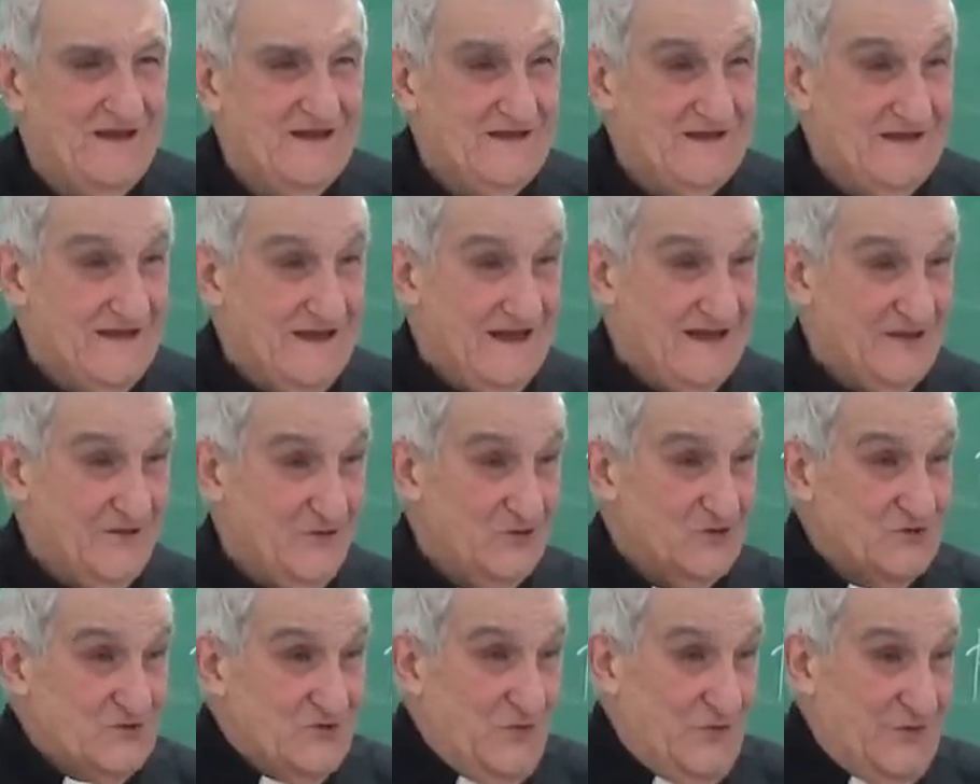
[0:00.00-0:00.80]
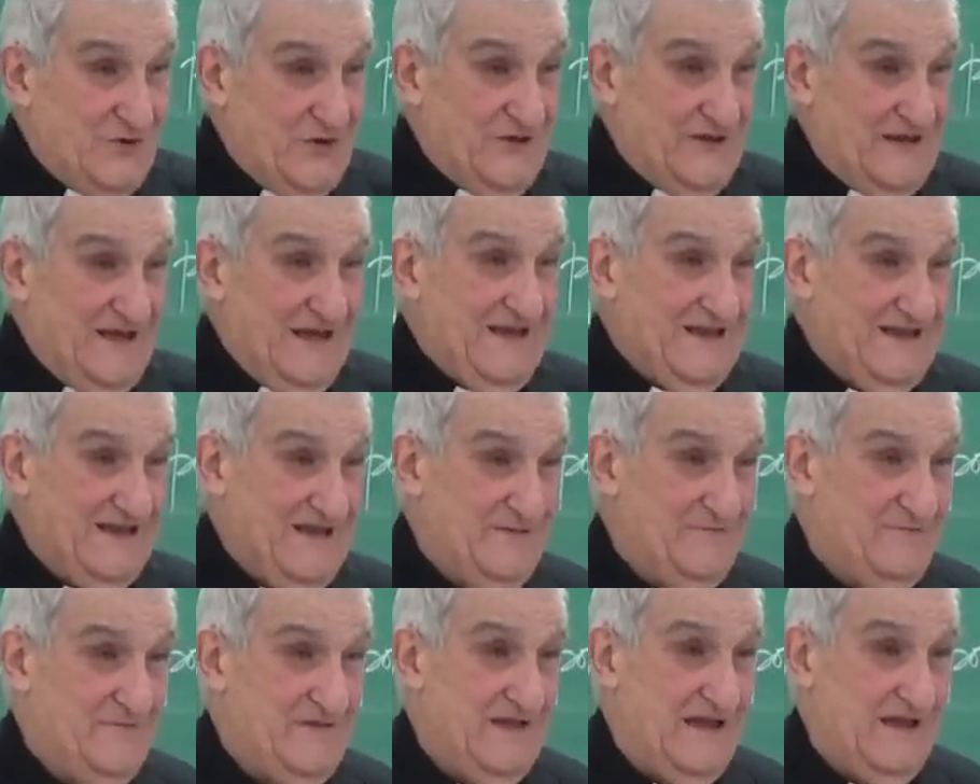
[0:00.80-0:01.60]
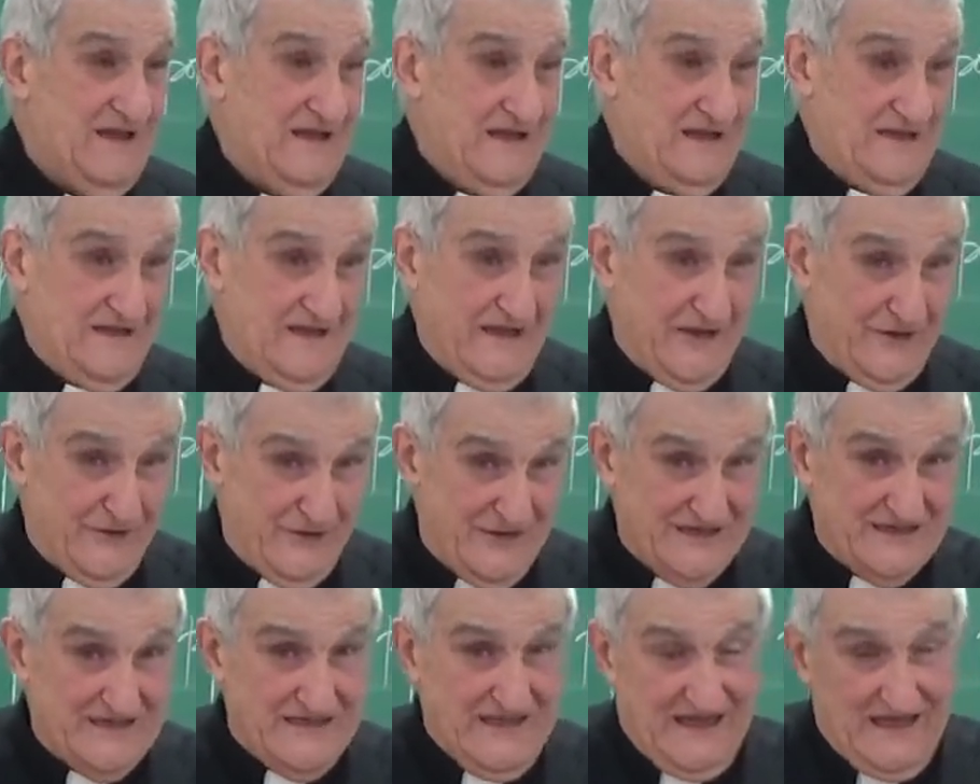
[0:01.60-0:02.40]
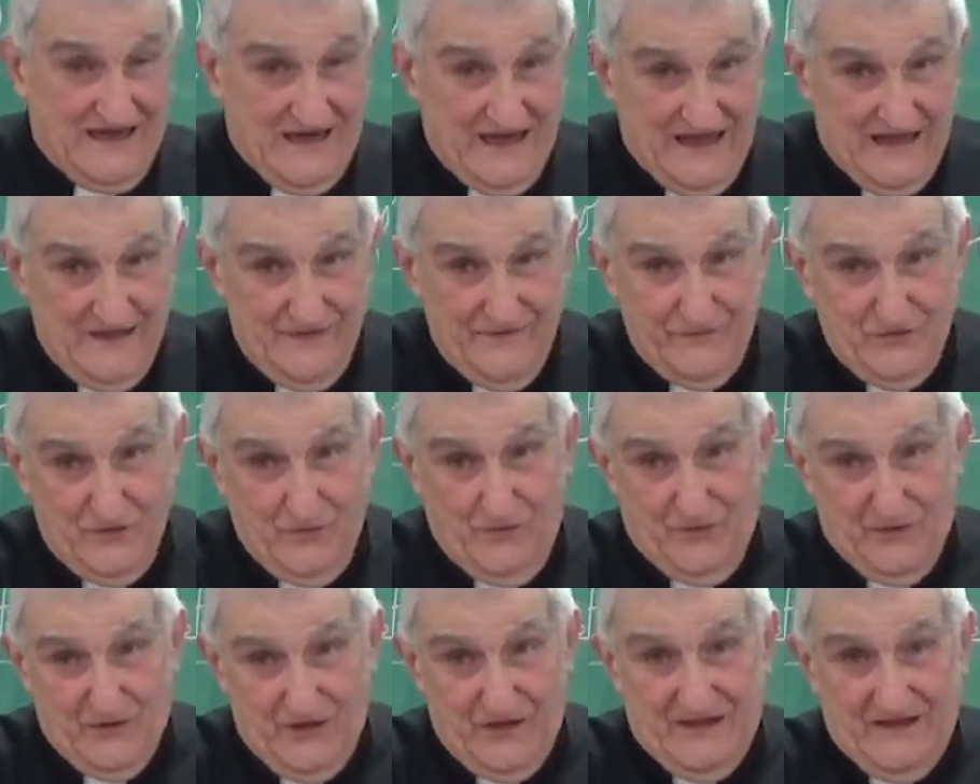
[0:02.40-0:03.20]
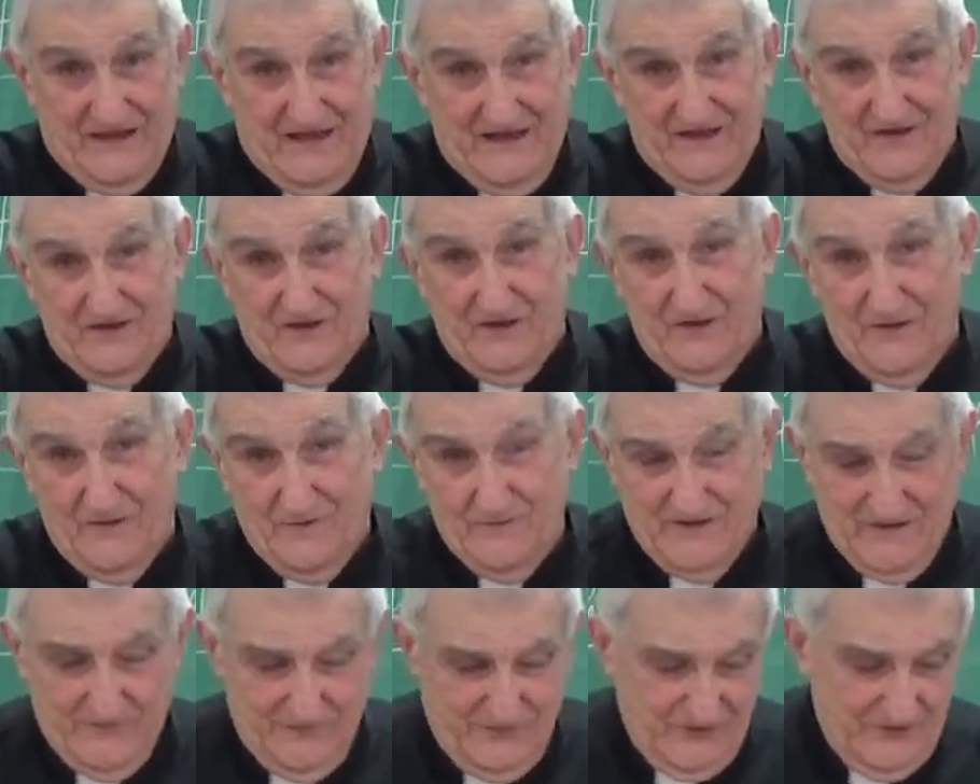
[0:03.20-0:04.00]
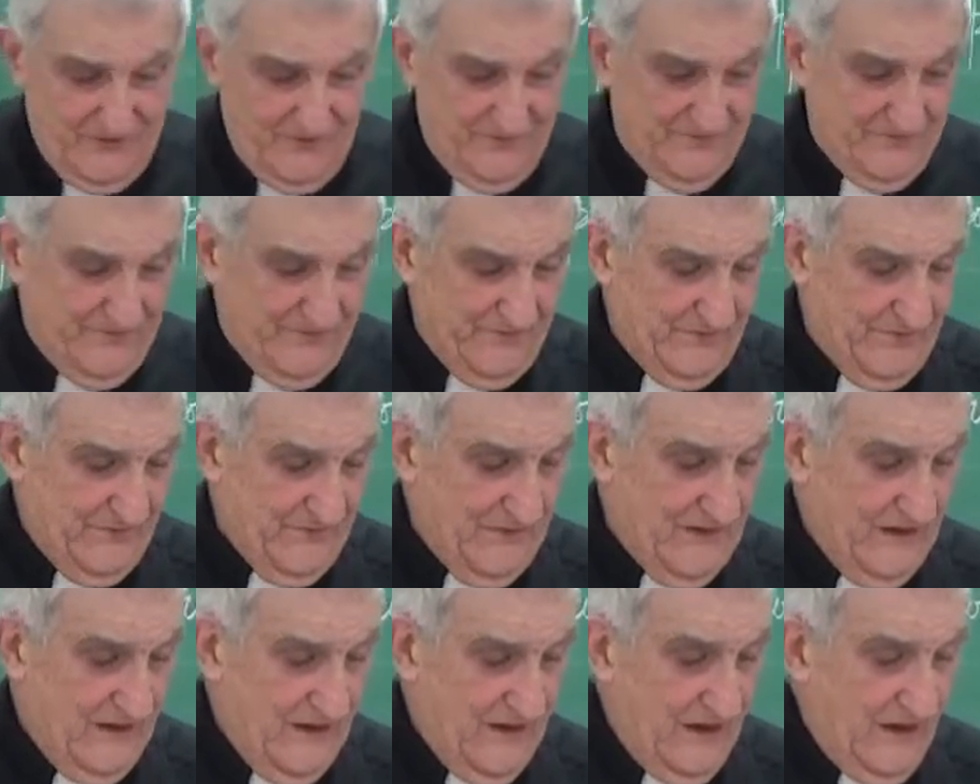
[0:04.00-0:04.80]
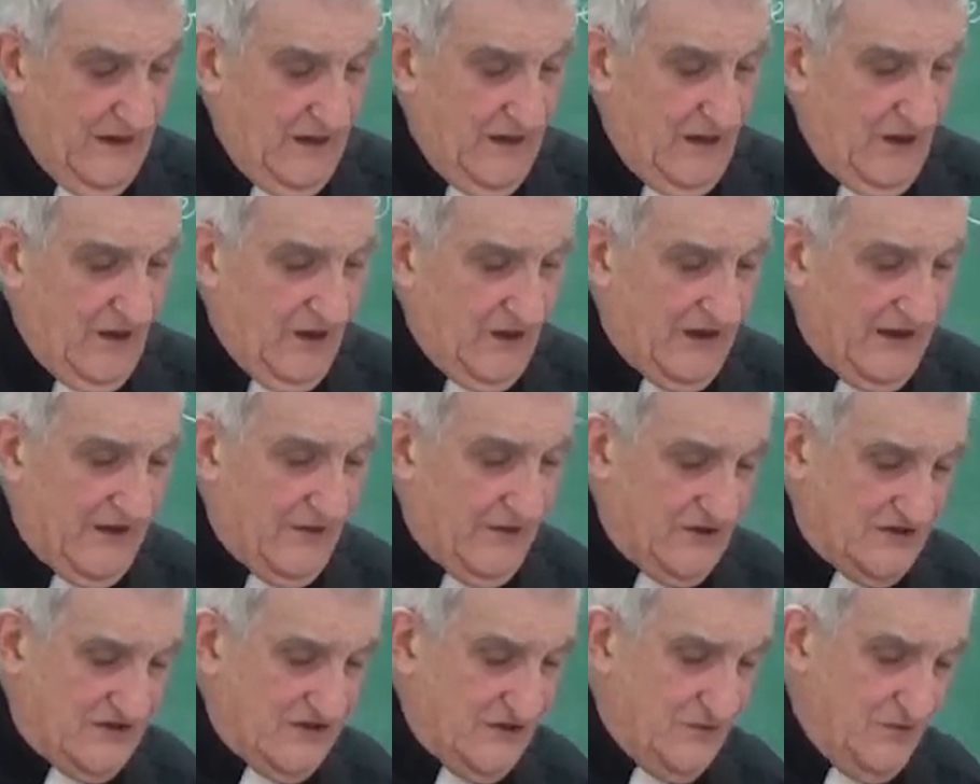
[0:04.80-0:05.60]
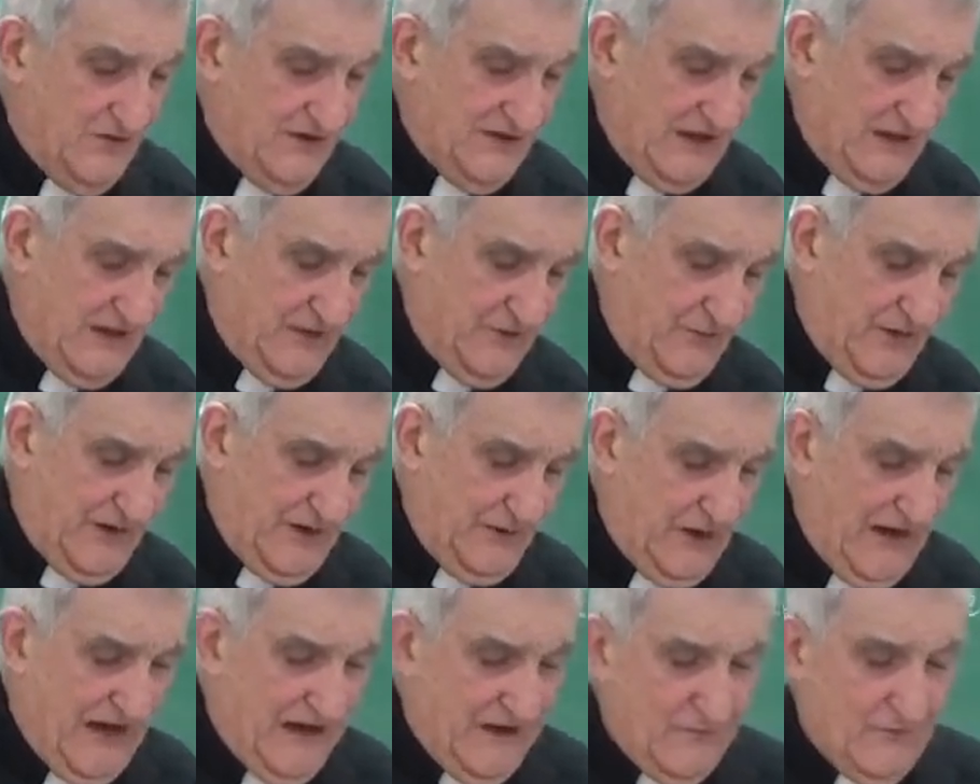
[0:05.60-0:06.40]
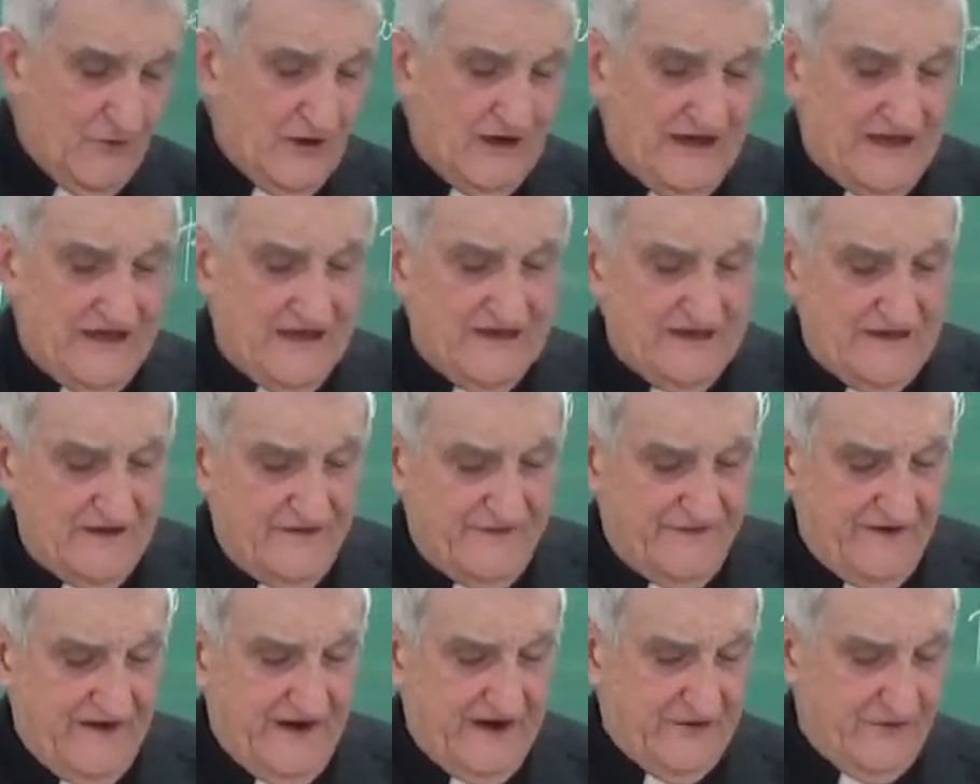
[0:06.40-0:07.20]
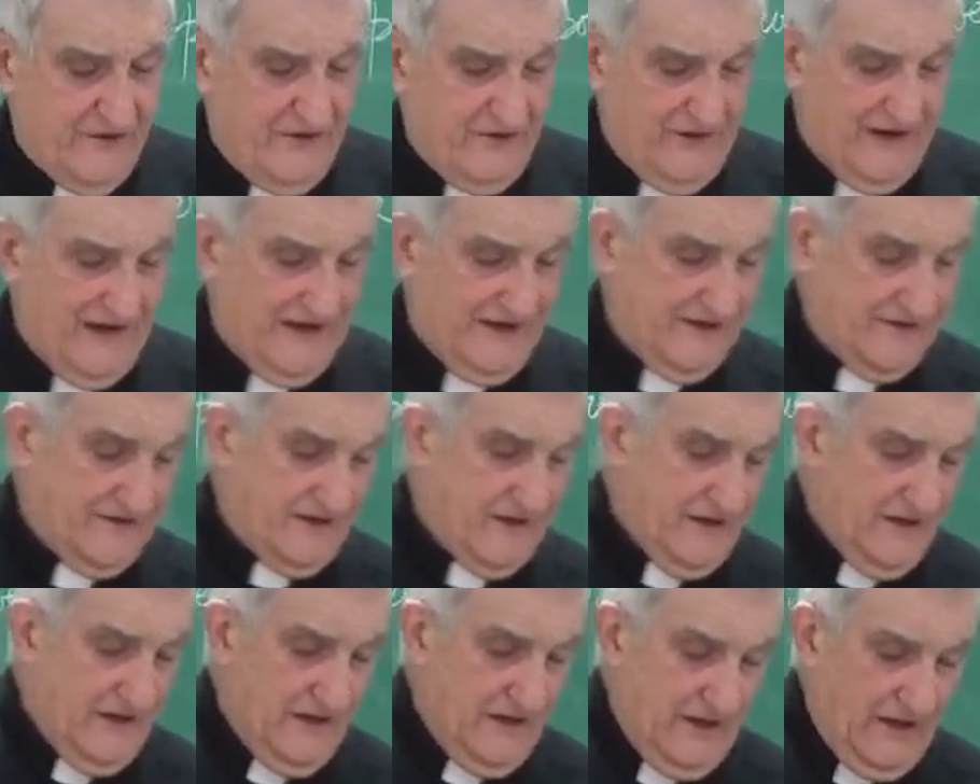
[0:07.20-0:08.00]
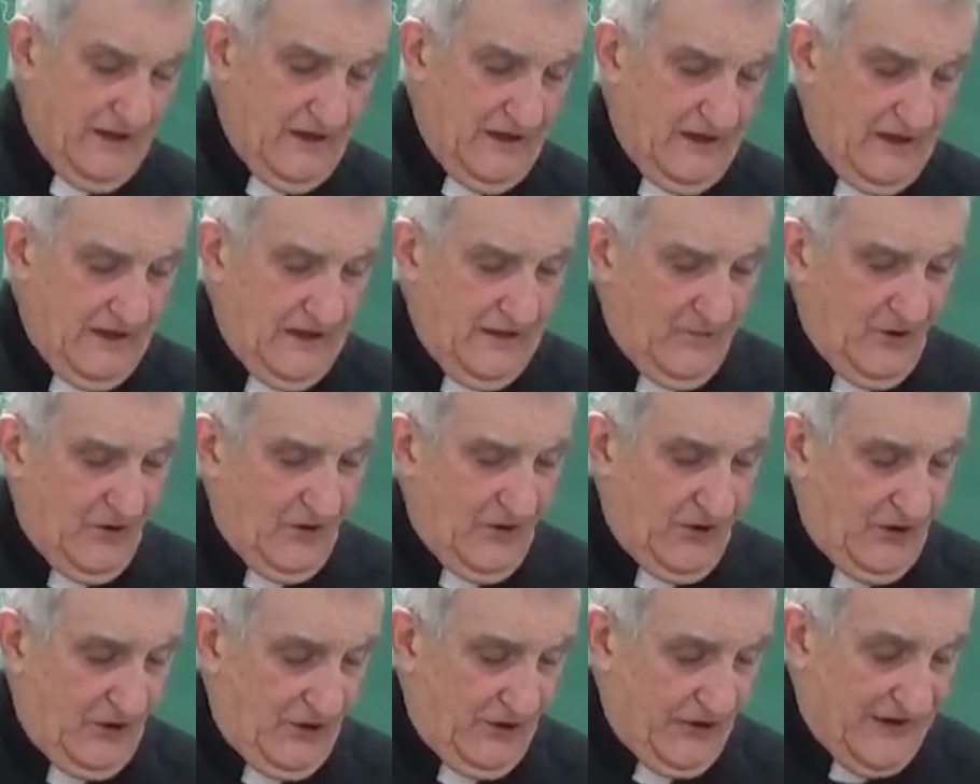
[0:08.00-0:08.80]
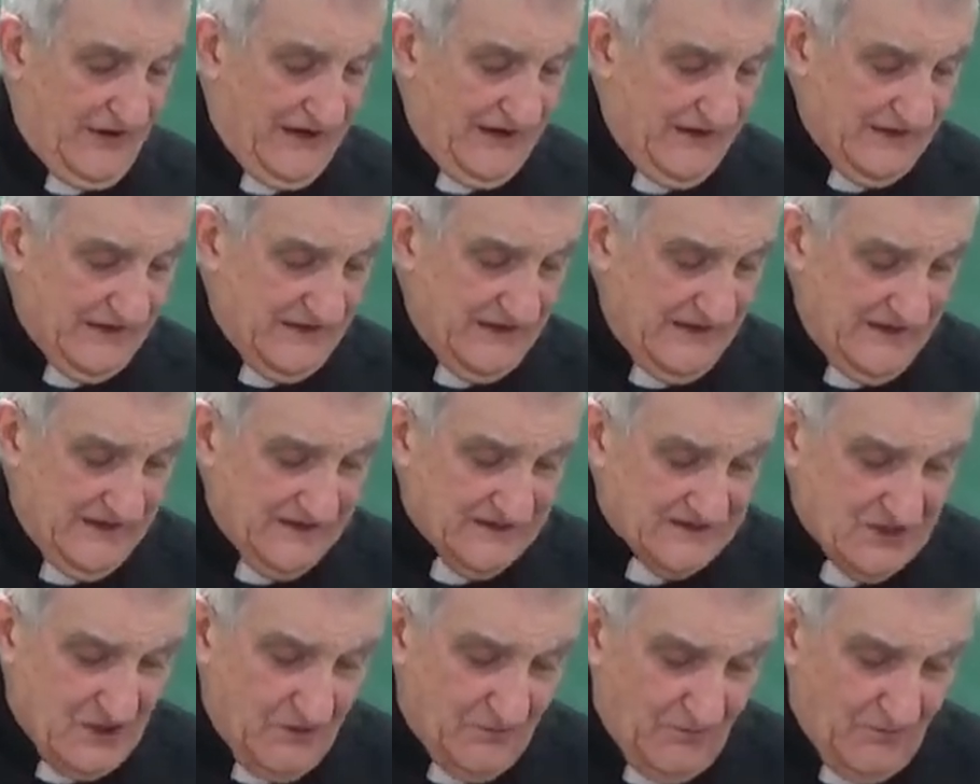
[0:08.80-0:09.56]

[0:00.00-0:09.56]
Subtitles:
They are those who protect them. They risk their life to protect the people. Okay. So how we can define a right? Well, a right is a